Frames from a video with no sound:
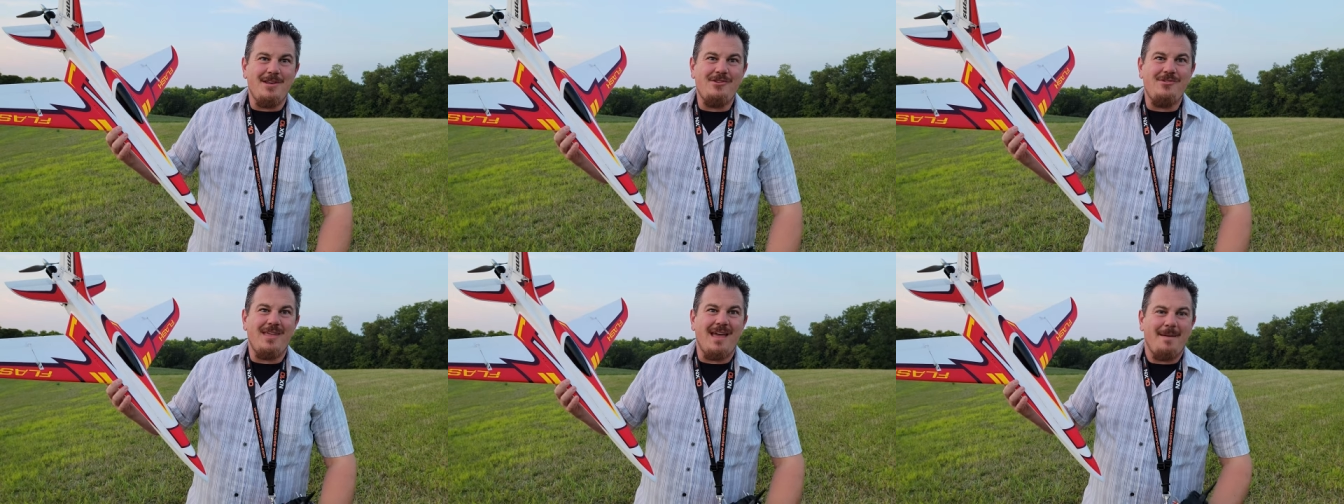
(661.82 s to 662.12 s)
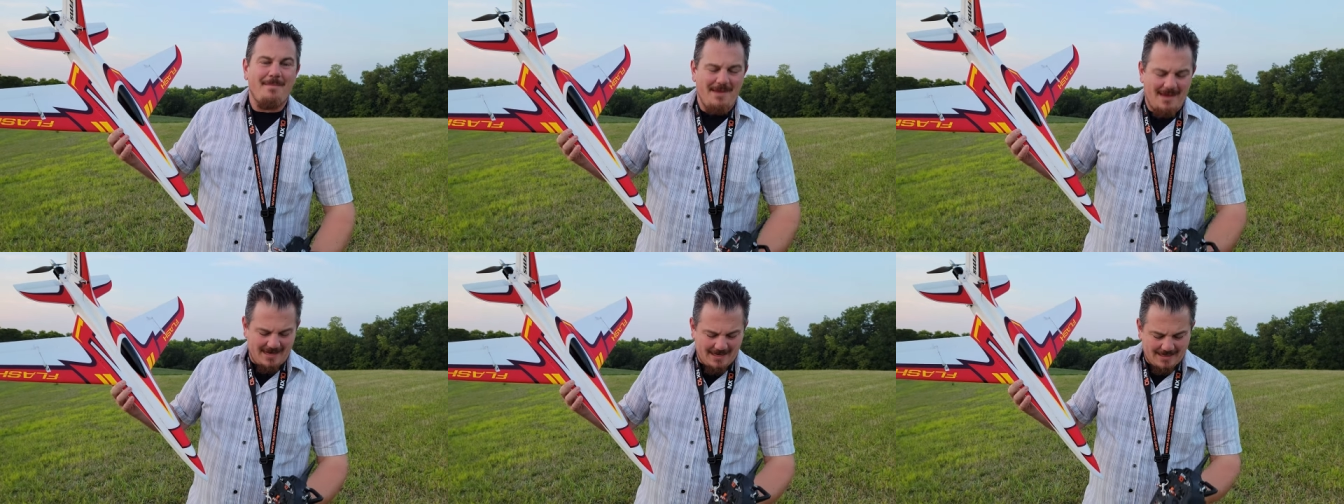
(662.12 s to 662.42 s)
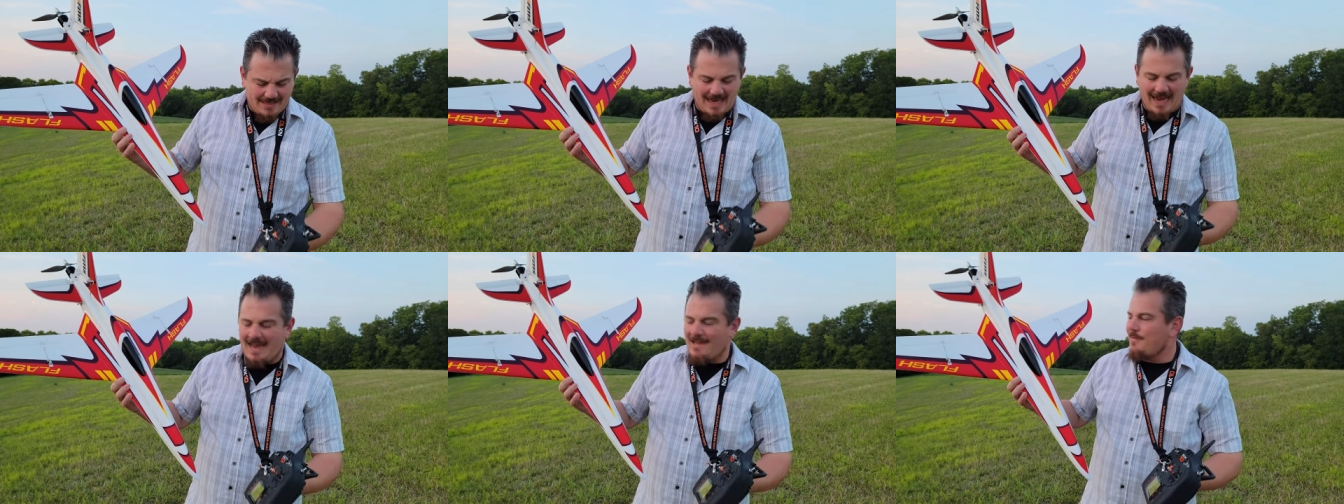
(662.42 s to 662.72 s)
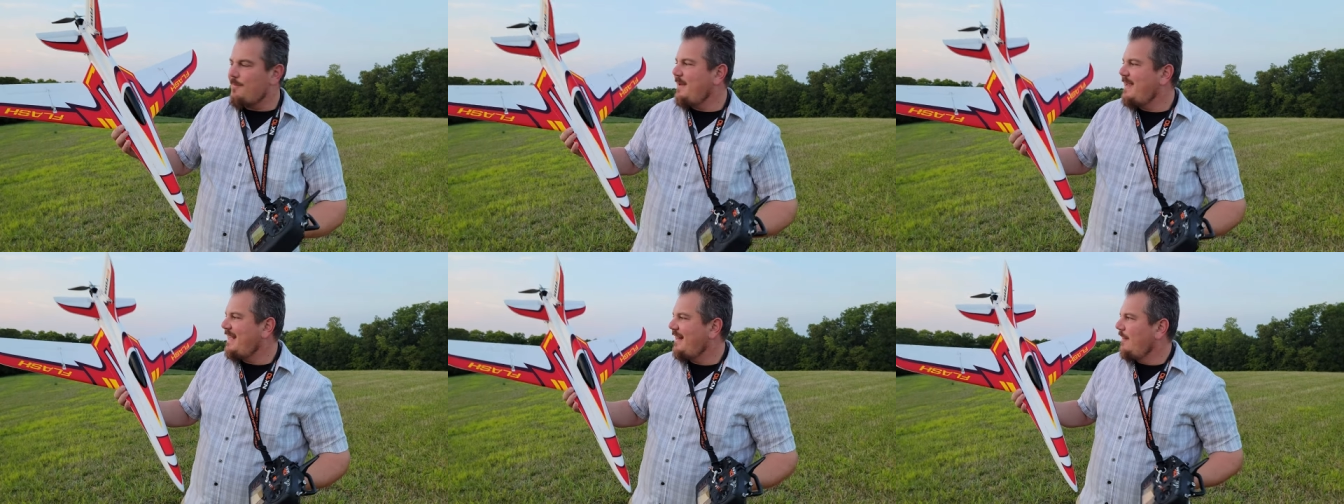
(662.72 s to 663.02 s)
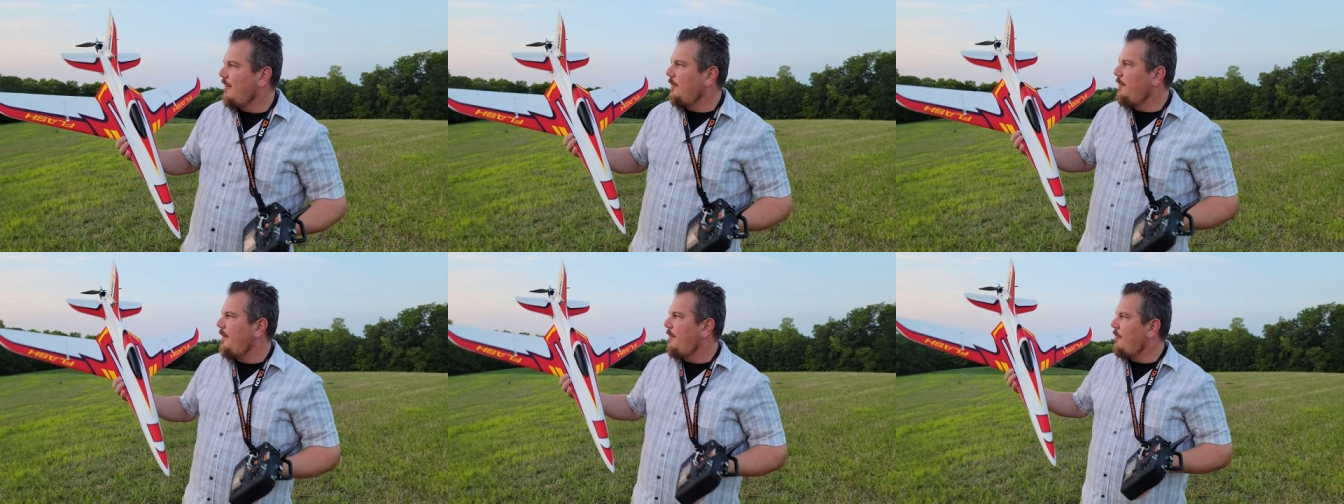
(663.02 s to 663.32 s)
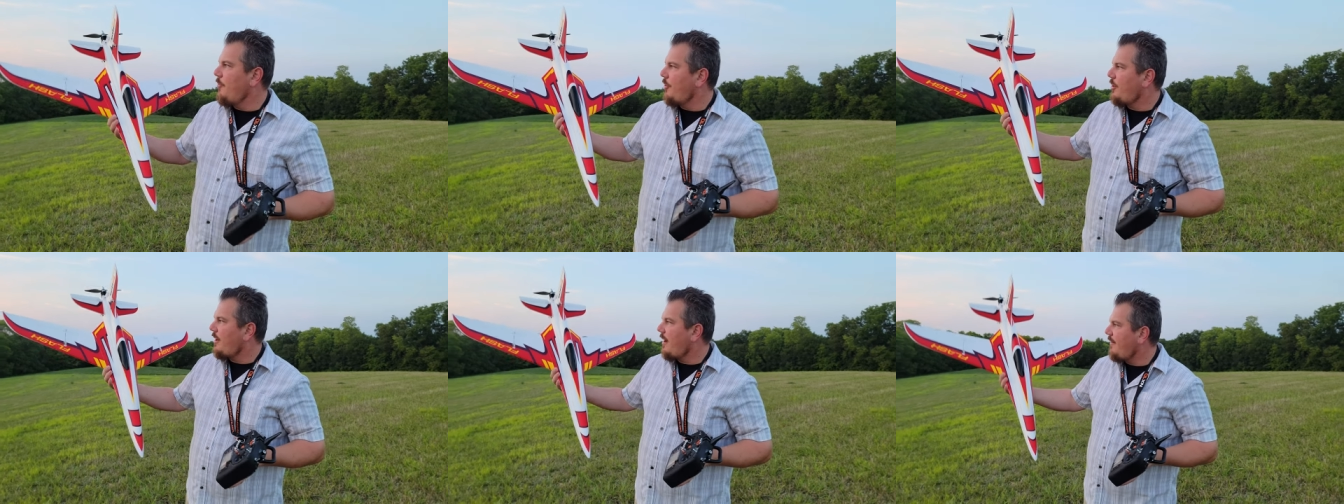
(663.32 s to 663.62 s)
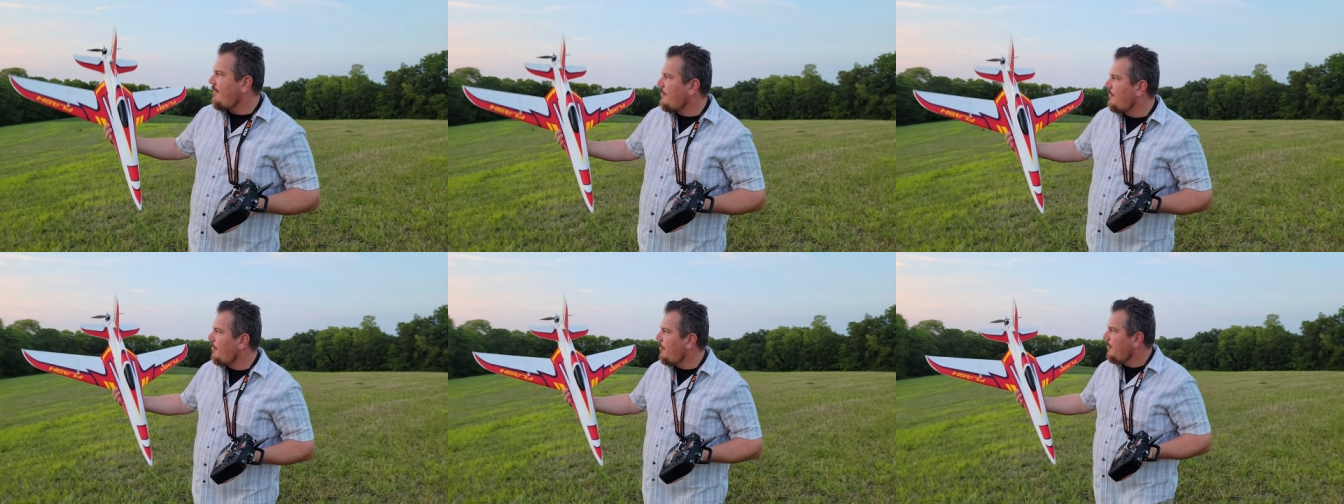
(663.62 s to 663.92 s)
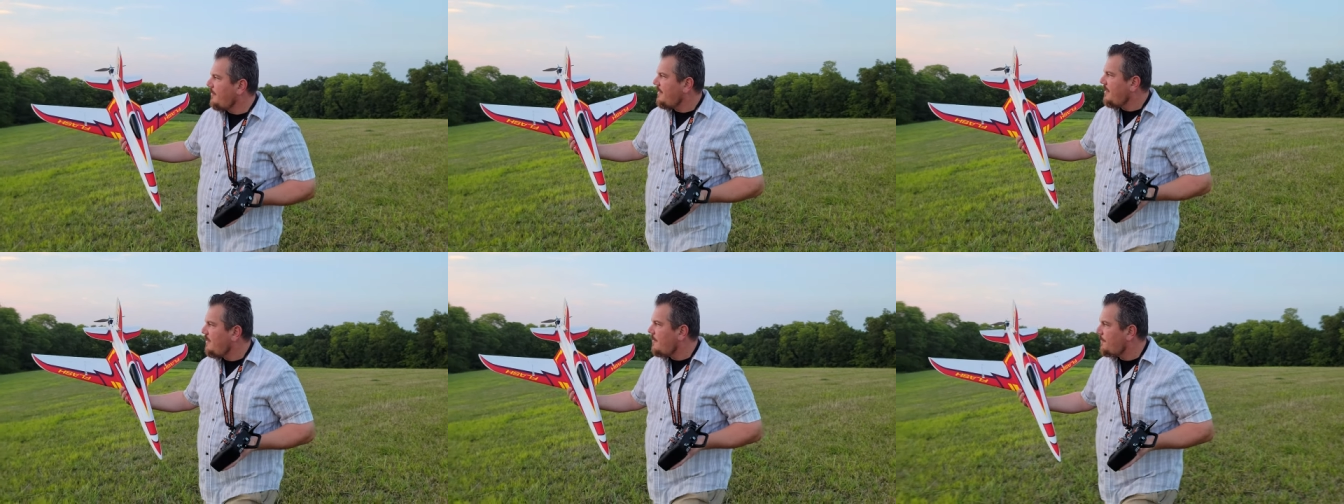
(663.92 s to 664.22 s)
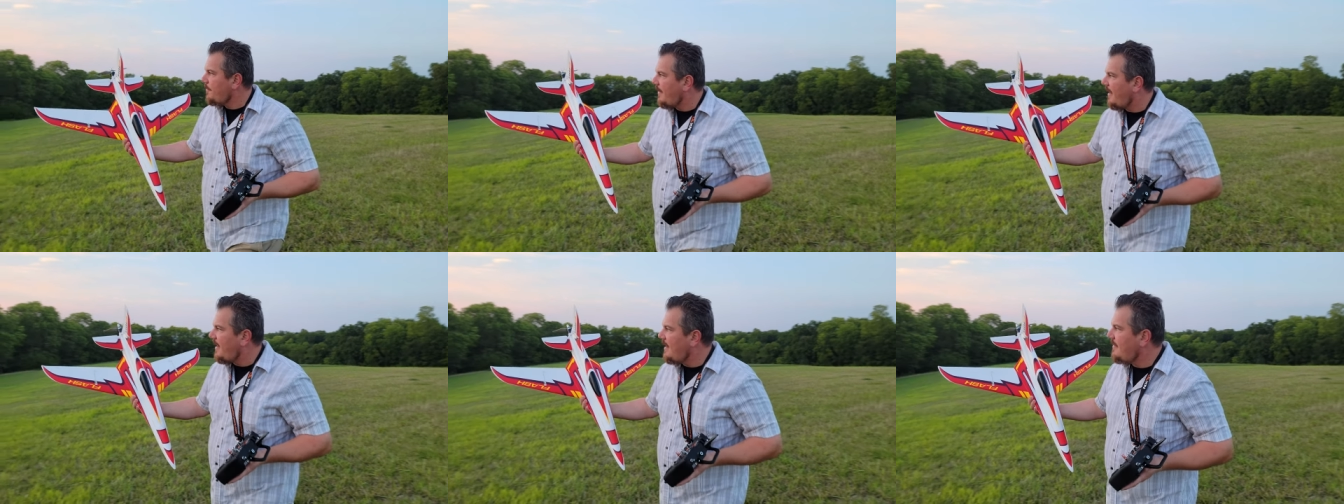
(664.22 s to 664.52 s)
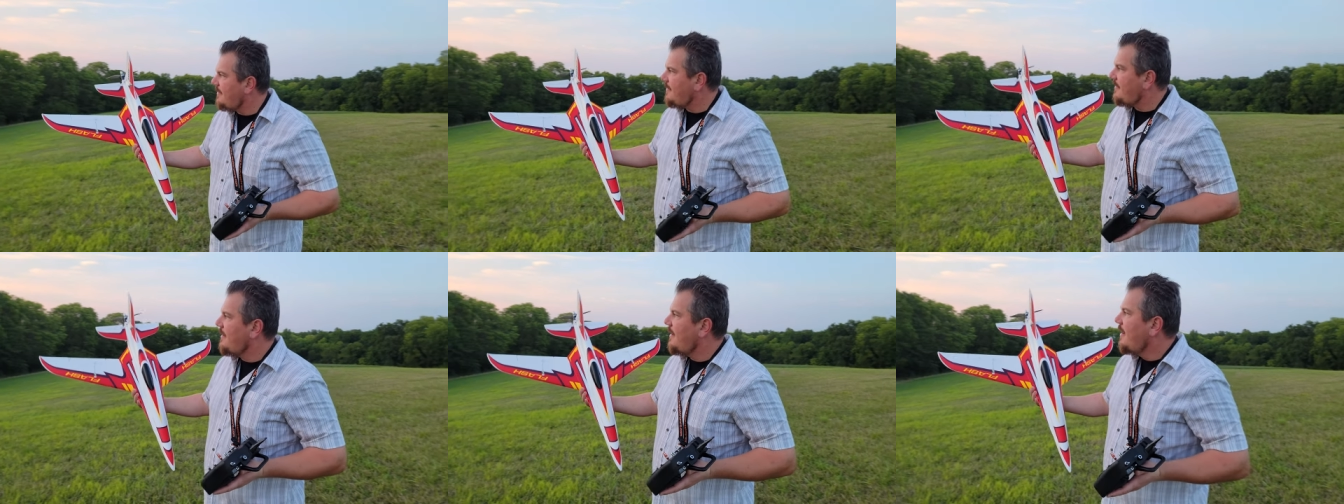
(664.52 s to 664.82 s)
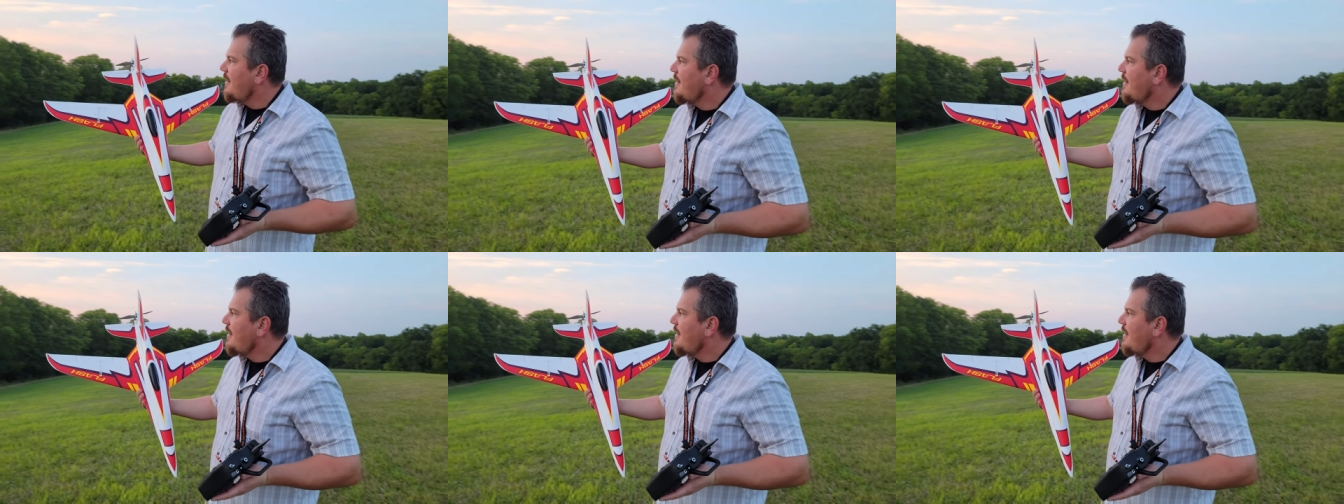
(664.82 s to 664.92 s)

do that because as we get a little bit more comfortable with these planes,